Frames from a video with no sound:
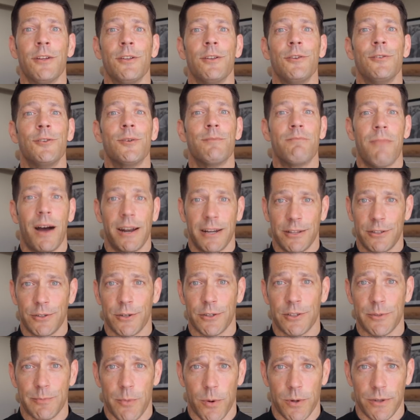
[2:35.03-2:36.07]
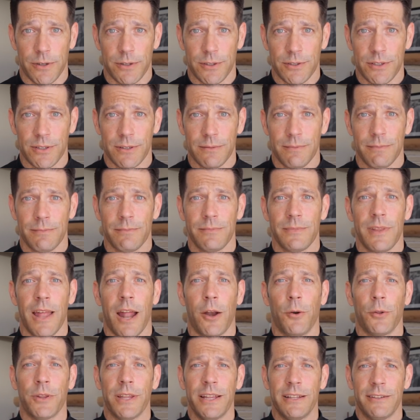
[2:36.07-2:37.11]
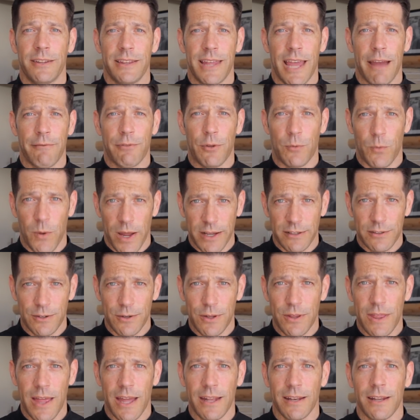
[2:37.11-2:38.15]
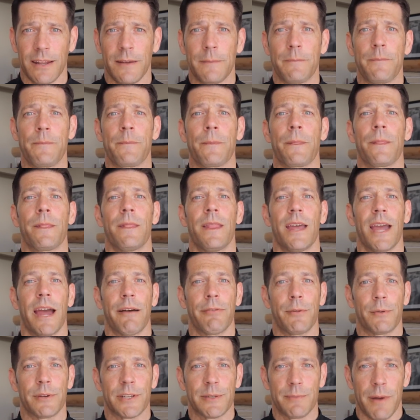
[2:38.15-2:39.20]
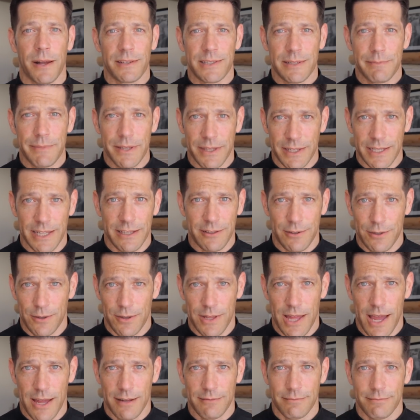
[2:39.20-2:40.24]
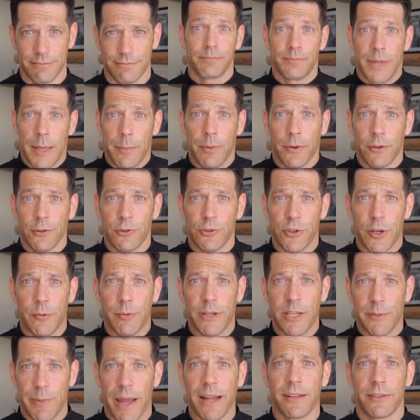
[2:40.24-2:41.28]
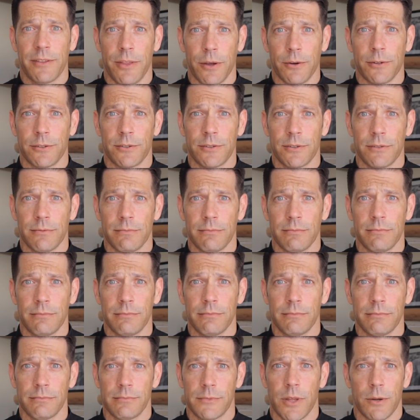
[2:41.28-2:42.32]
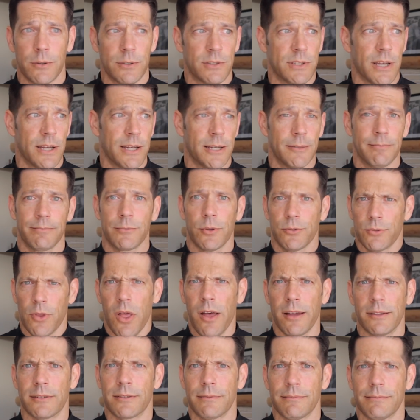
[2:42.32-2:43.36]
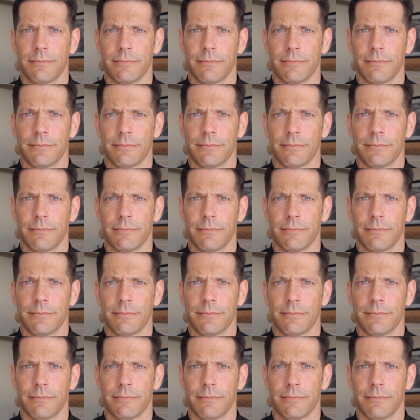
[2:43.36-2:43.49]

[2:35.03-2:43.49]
to monitor its borders. Not only do they have the right to do that, they have the responsibility to do that. People should respect those laws,